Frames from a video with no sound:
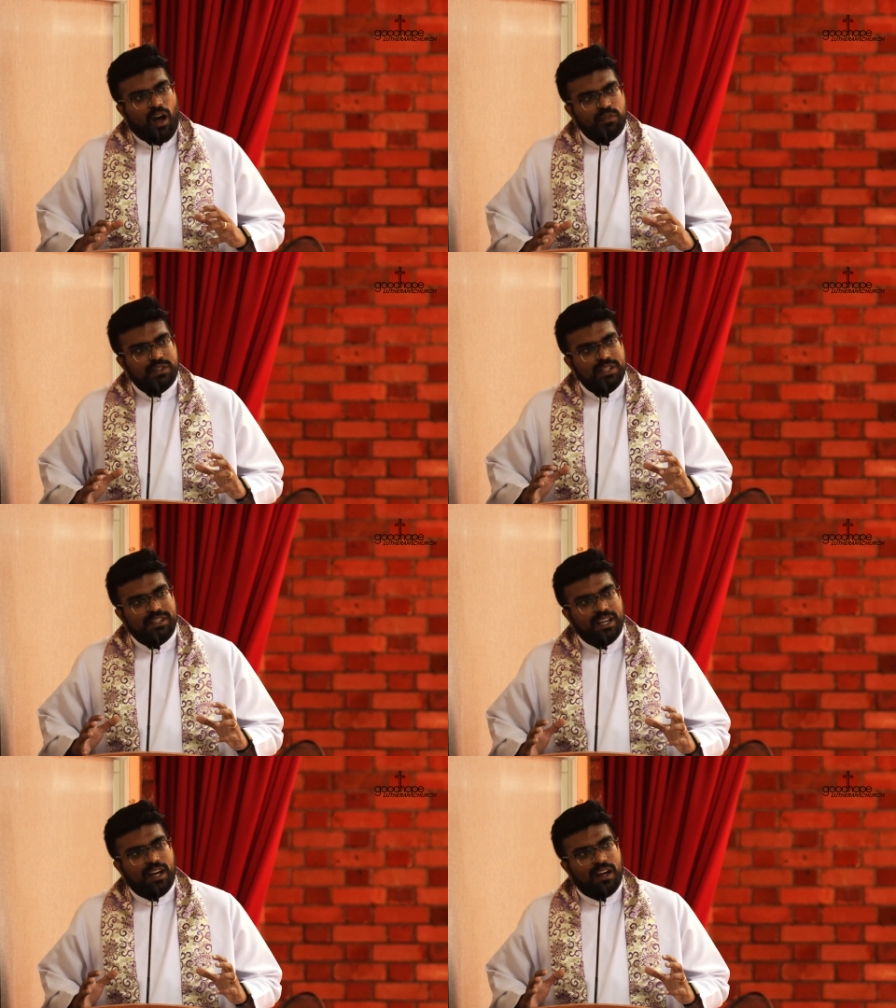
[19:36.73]
after
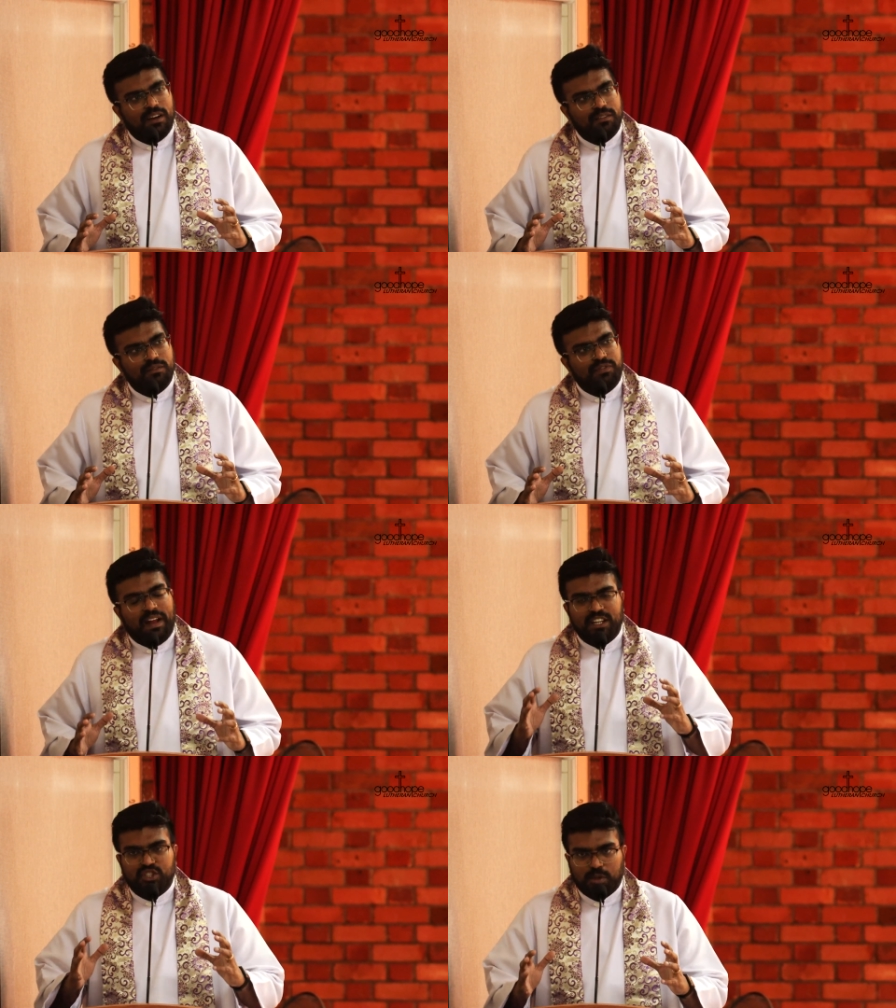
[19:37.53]
their
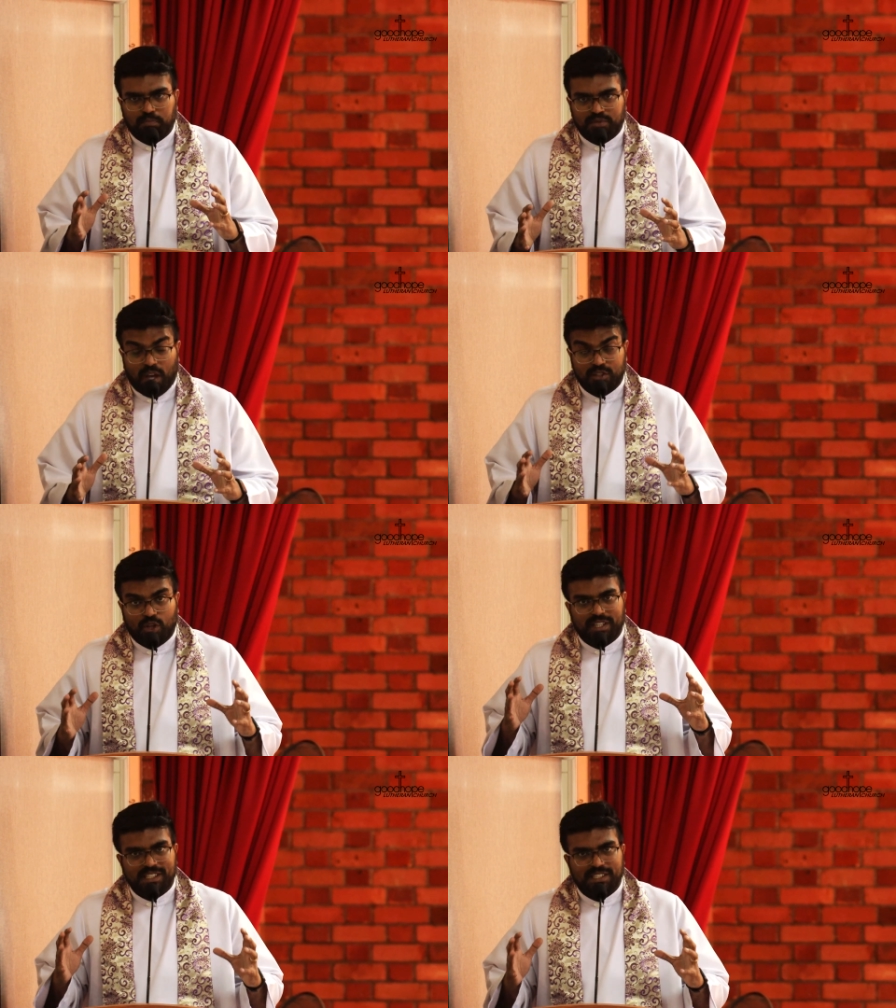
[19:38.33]
fellowships, uh,
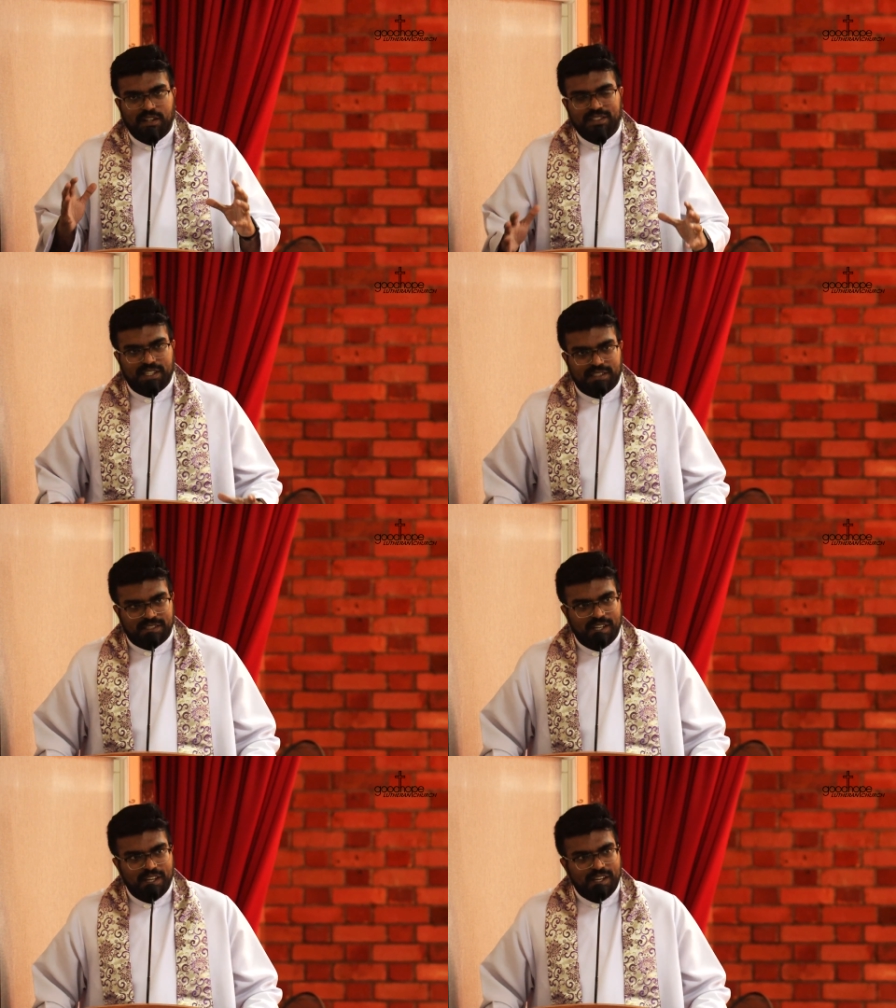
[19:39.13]
sorry, their services,